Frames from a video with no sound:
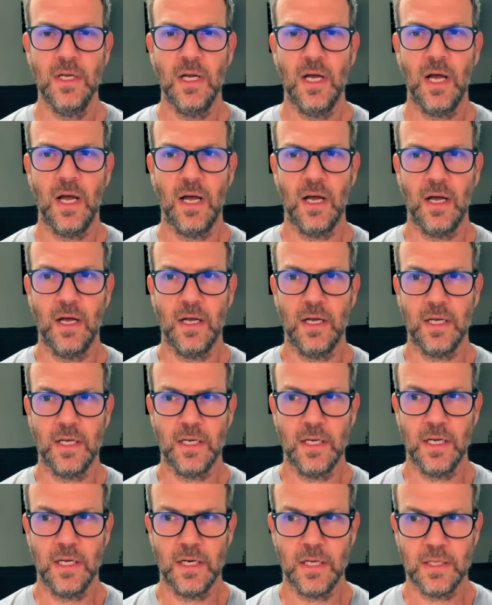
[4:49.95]
Uh, and,
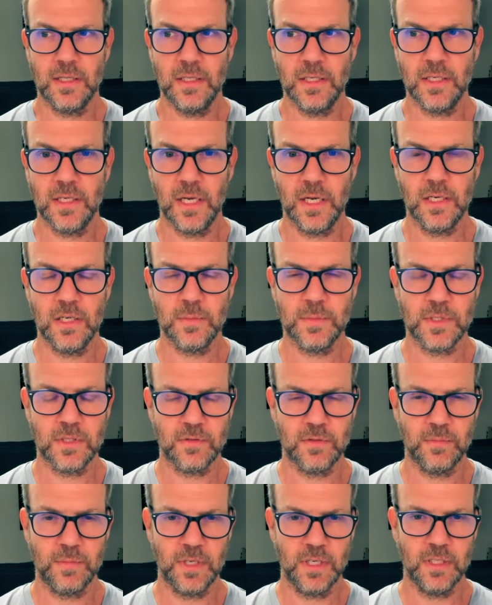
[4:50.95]
and, I think any
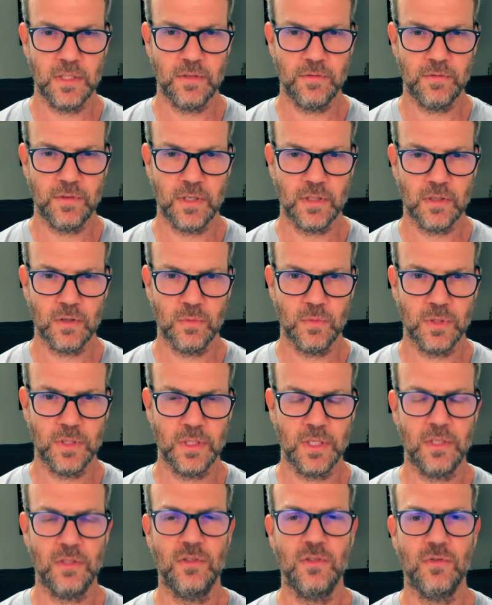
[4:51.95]
observability vendor would
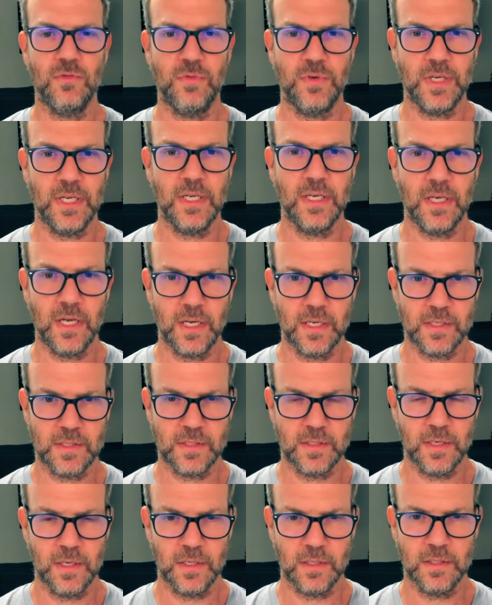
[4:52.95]
need to realize
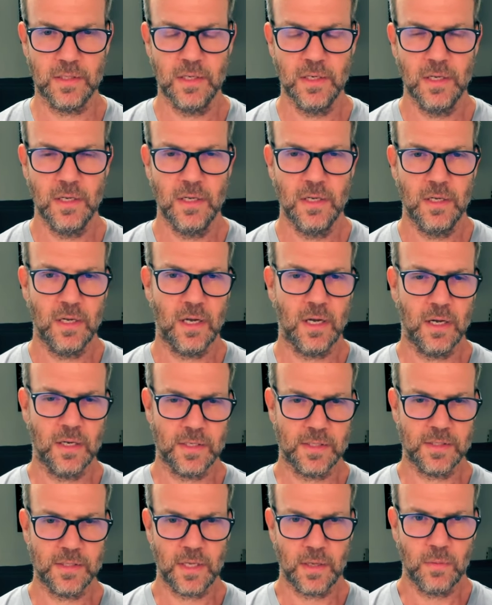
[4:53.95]
that uh,
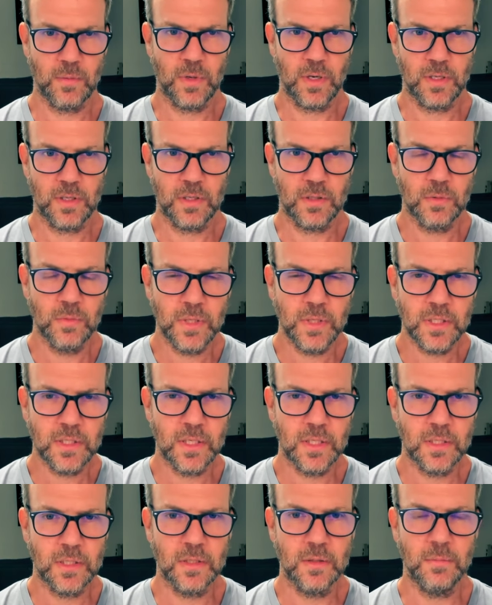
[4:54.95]
same way that we
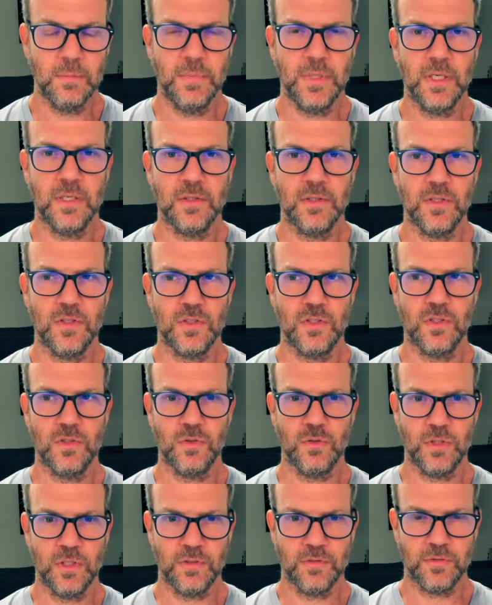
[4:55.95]
did and build these
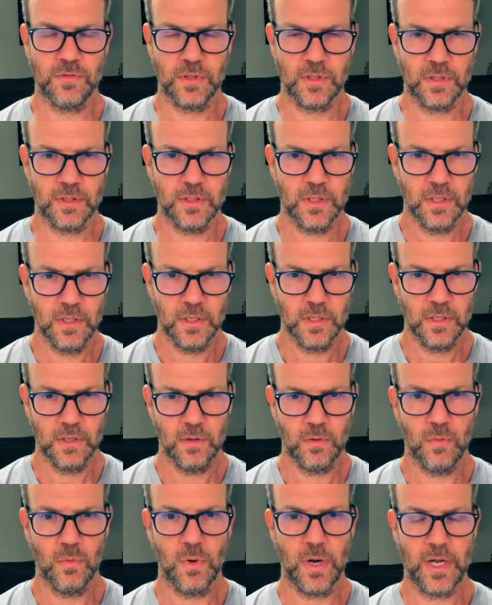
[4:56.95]
two different
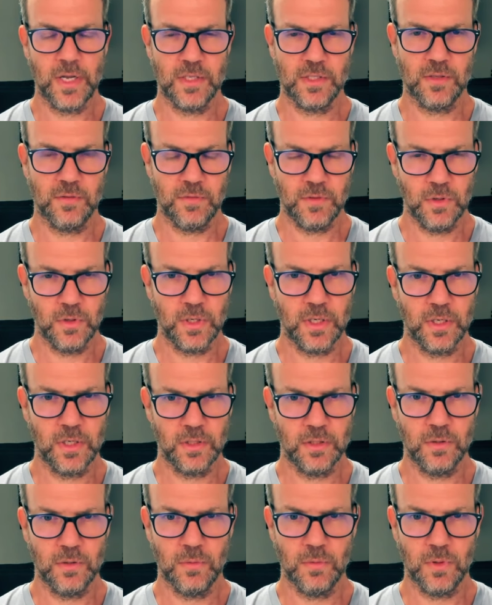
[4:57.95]
ways of looking
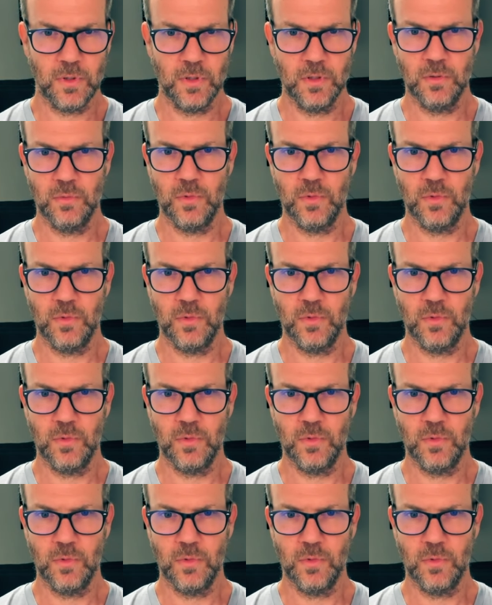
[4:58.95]
at the world.